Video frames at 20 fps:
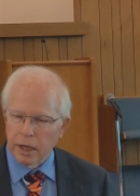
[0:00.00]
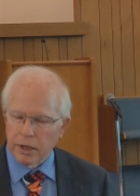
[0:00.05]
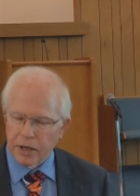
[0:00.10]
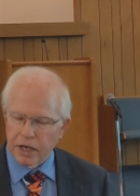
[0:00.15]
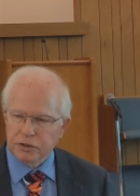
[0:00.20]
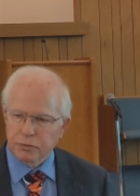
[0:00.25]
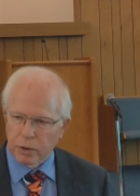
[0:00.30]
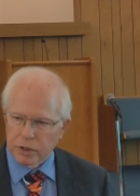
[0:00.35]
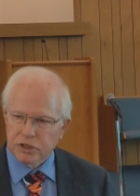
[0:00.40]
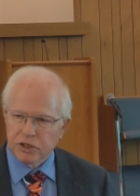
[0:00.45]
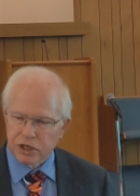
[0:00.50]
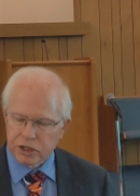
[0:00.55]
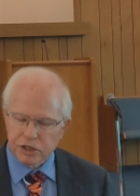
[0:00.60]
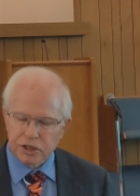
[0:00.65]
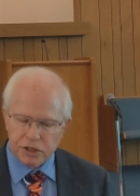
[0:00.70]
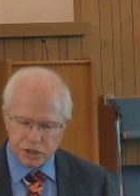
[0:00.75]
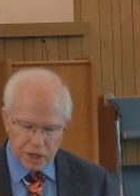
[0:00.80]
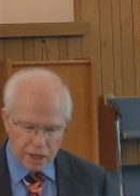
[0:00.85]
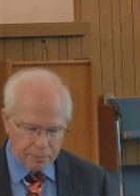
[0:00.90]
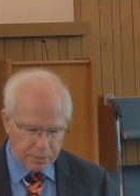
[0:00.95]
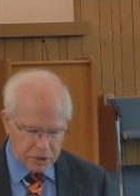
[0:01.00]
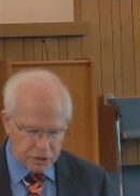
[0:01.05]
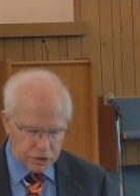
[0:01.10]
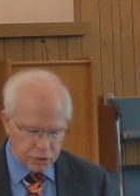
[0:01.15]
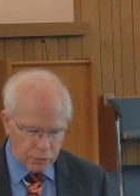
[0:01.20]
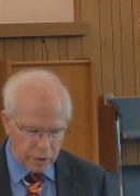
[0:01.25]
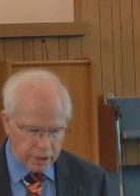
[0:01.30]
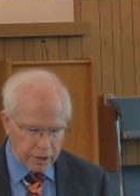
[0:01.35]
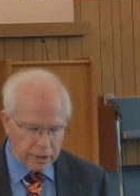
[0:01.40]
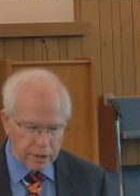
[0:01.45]
And that's what Jesus
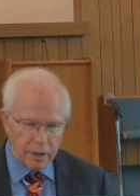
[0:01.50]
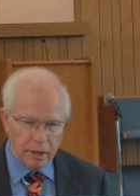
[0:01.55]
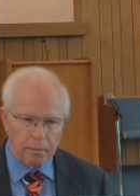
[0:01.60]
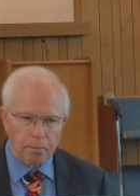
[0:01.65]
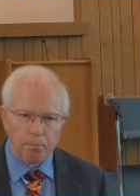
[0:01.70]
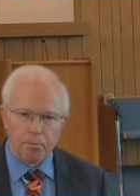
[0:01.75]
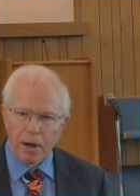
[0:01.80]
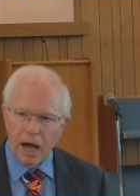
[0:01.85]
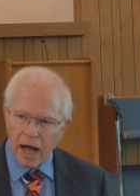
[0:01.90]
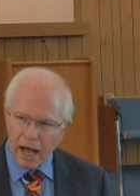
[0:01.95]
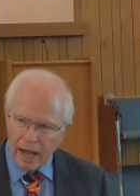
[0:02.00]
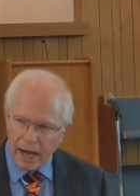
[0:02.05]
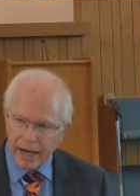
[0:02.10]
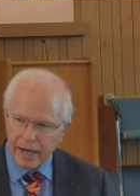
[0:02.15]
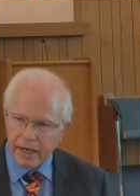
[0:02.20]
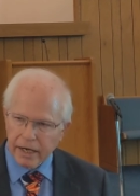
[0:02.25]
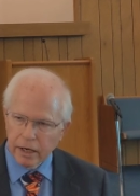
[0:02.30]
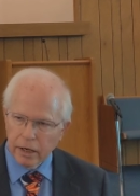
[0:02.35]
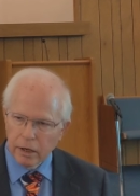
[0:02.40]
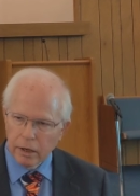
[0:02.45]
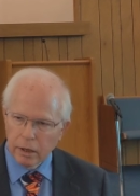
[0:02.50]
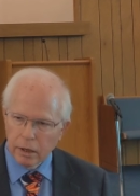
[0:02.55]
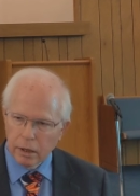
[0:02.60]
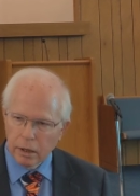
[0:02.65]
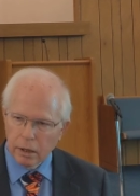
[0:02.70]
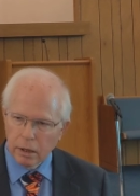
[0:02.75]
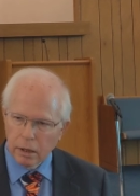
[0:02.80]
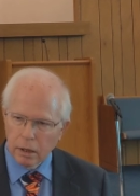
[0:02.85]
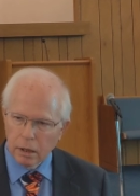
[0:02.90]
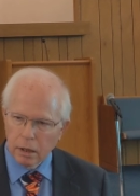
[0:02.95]
demonstrated by
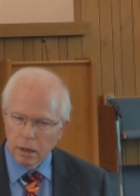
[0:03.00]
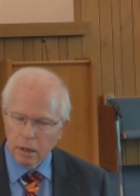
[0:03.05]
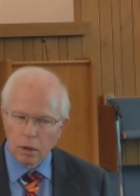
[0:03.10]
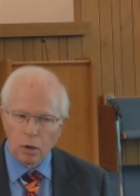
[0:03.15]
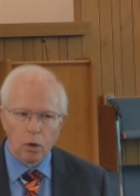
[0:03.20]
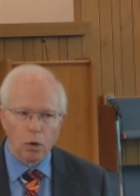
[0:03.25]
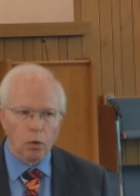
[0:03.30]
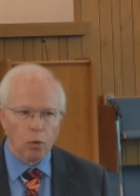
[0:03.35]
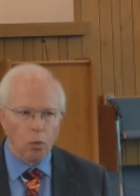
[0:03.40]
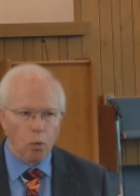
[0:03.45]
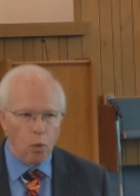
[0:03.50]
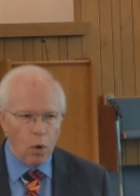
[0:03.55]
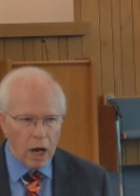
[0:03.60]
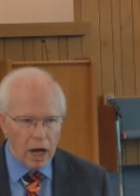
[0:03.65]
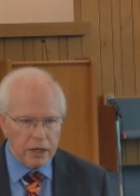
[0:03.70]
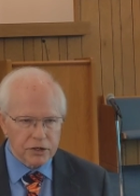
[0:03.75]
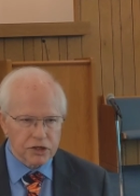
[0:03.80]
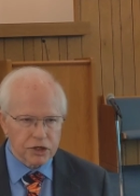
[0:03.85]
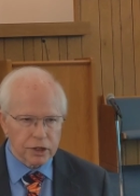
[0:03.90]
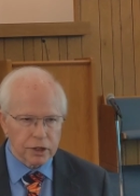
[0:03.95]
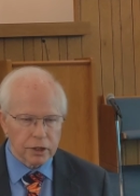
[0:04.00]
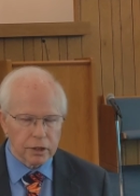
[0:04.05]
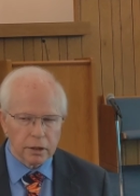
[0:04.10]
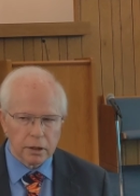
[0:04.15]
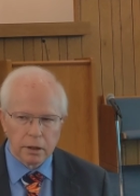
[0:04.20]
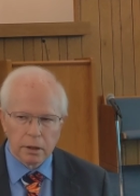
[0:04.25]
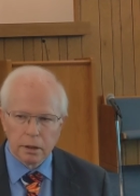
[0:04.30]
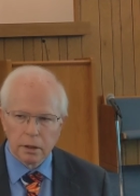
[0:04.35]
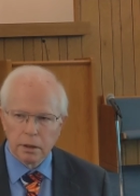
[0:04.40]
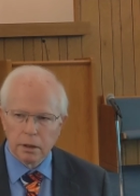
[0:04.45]
washing
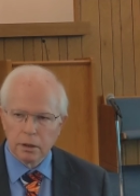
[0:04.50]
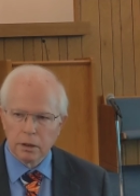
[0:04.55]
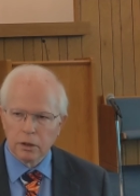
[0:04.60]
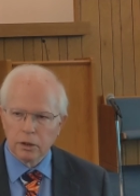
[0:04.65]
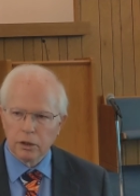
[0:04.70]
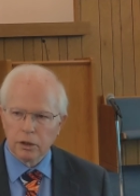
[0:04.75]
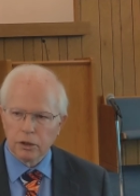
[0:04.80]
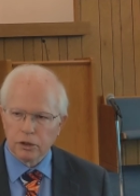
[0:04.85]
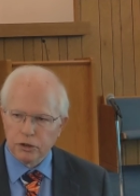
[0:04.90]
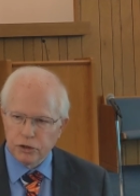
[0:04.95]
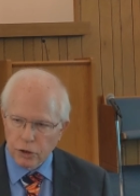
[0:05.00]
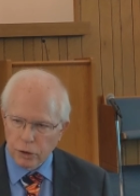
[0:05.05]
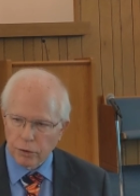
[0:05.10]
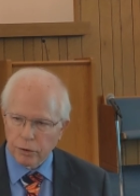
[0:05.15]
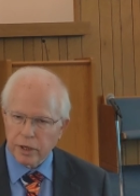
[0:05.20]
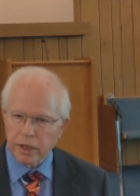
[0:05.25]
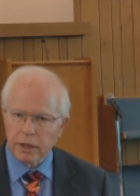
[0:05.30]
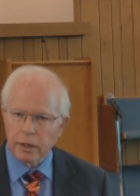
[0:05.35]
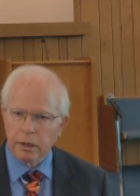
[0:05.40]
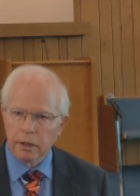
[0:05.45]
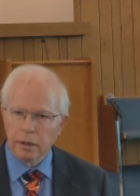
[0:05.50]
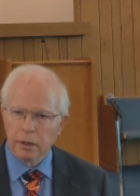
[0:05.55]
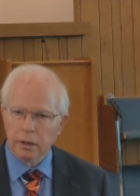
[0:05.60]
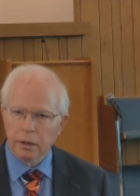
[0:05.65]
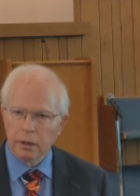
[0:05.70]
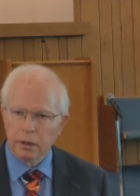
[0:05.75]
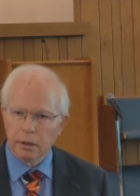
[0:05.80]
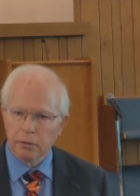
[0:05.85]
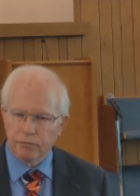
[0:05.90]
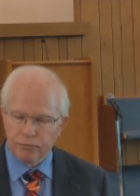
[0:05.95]
dirty
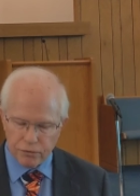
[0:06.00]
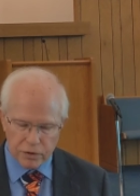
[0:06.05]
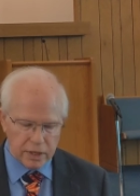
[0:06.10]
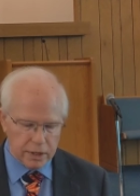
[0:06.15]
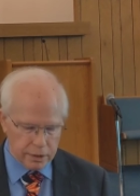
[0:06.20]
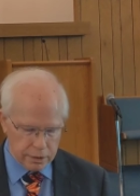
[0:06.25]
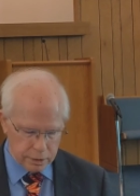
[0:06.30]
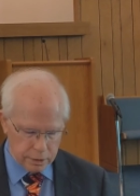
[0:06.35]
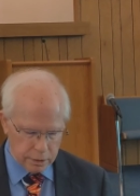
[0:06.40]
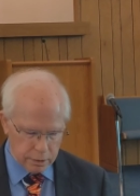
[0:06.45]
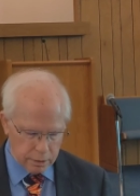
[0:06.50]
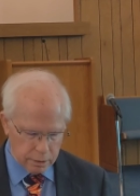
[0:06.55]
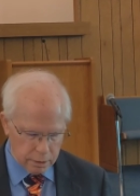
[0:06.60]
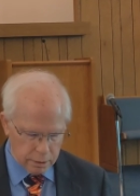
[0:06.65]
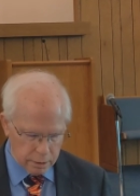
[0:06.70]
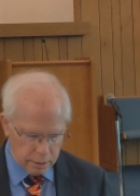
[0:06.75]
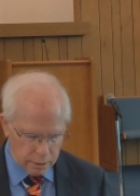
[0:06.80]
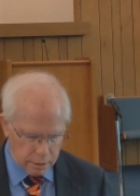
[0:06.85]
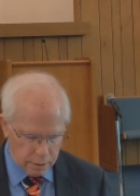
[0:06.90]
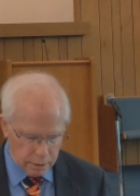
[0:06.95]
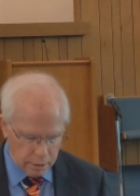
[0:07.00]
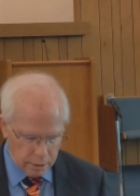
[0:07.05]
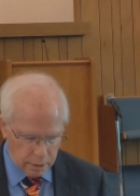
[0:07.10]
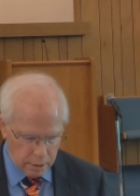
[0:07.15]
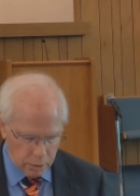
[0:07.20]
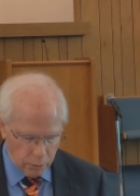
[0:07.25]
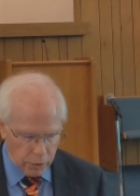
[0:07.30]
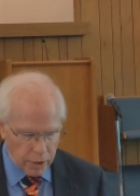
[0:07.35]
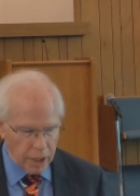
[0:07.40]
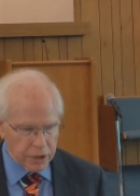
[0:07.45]
feet.
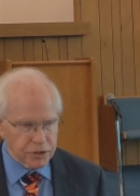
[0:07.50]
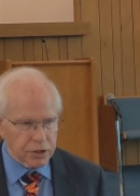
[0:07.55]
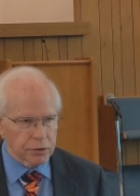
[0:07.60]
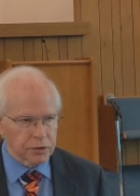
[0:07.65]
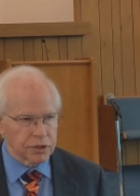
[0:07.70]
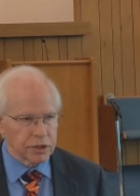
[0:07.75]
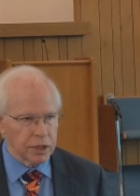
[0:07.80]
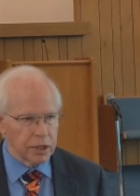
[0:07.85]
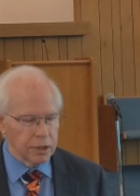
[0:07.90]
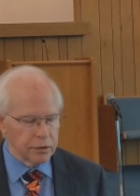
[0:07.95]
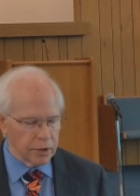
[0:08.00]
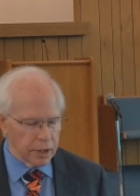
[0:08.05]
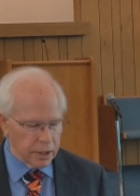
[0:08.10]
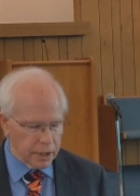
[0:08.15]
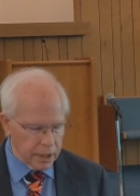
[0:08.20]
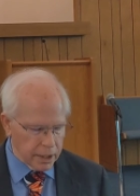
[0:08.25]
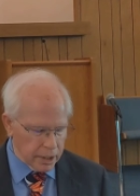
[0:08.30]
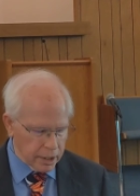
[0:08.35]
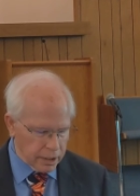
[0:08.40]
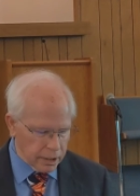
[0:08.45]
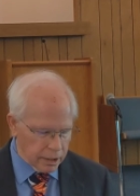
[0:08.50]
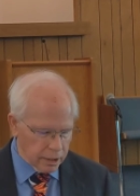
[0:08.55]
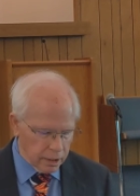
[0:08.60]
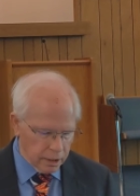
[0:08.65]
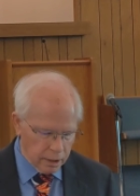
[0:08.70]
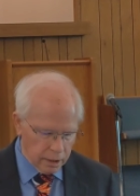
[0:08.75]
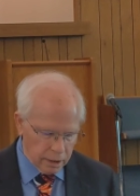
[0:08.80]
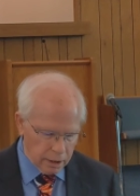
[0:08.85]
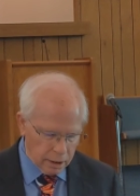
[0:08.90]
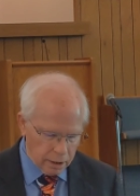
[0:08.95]
We also see that
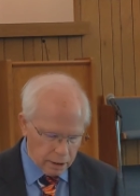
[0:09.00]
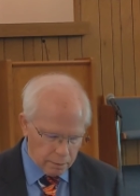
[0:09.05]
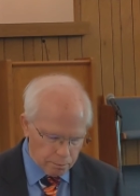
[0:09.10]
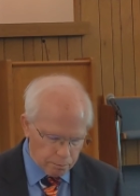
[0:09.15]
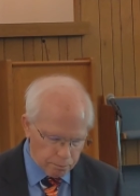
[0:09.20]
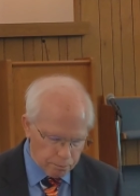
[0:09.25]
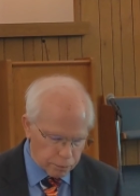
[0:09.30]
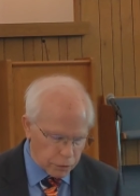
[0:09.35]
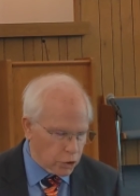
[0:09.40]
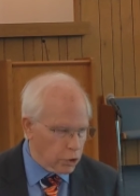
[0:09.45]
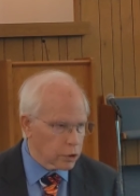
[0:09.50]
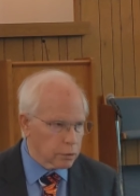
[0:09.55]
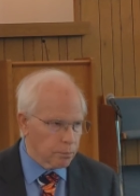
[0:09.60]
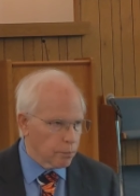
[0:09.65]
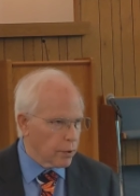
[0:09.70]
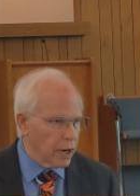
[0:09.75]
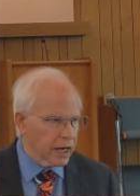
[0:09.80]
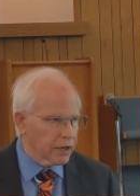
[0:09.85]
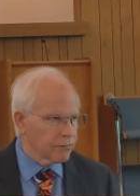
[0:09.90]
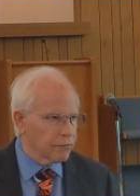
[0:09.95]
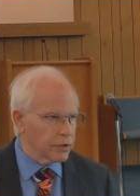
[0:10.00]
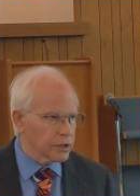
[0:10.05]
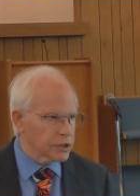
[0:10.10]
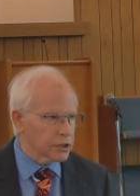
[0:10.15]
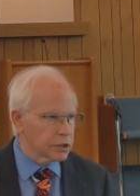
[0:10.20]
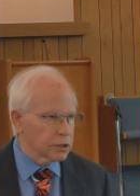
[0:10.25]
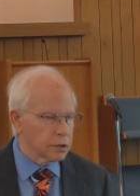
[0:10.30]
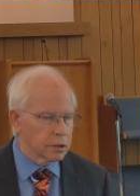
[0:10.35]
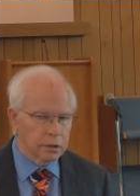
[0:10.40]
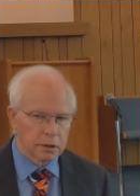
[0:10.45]
he cooked
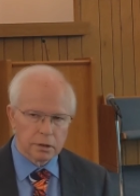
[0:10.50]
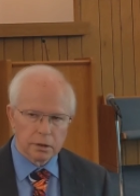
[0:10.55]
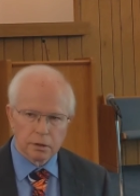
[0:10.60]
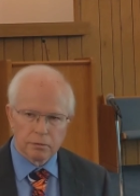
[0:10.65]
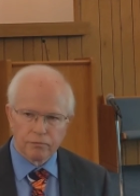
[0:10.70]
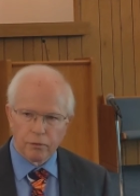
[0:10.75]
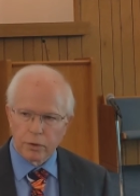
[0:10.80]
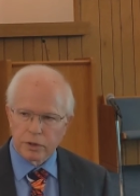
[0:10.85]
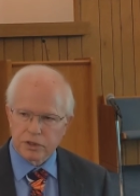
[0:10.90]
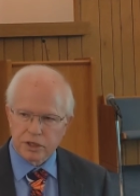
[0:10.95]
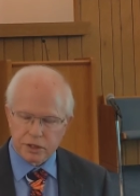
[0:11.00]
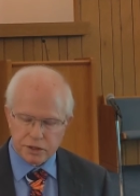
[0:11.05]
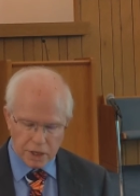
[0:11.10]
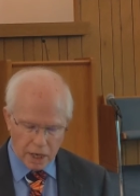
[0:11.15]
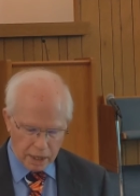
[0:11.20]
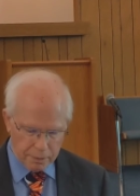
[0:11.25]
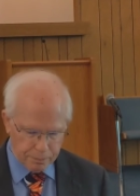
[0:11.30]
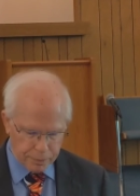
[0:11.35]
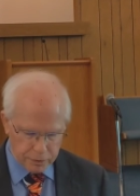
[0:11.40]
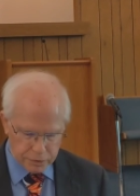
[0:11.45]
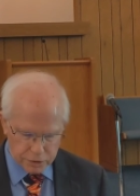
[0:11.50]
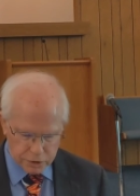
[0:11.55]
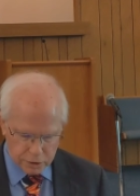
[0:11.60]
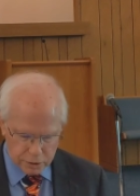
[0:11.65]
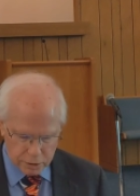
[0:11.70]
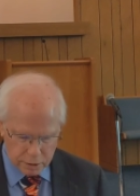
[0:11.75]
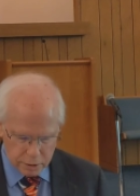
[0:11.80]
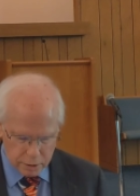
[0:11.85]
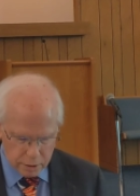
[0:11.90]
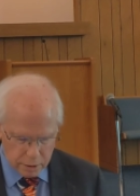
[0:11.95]
breakfast for his disciples.